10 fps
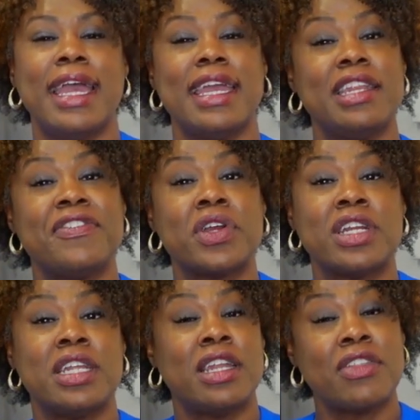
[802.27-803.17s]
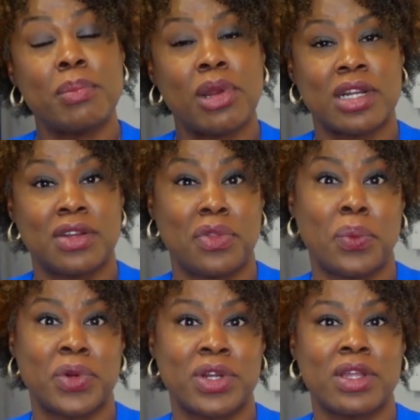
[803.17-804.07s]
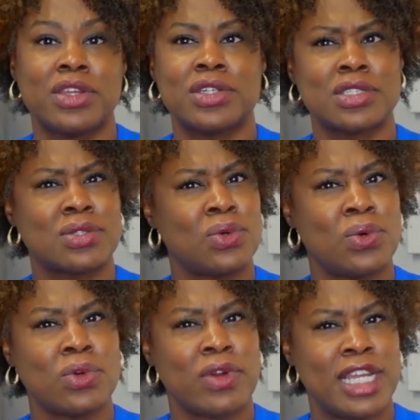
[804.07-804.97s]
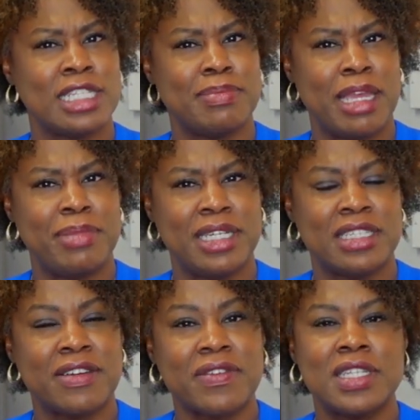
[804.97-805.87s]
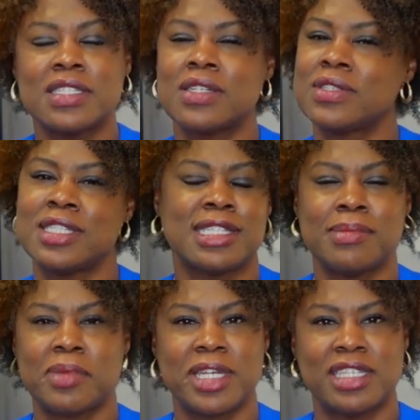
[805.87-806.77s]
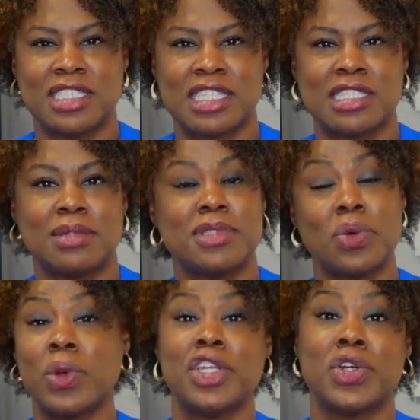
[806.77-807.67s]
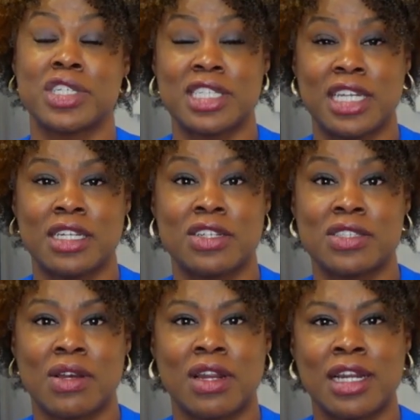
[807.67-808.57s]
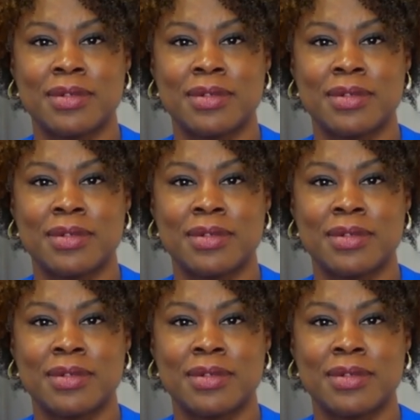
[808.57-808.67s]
And if you're in another part of the world, your school grades may be different, so just simply adjust them to what your standards are.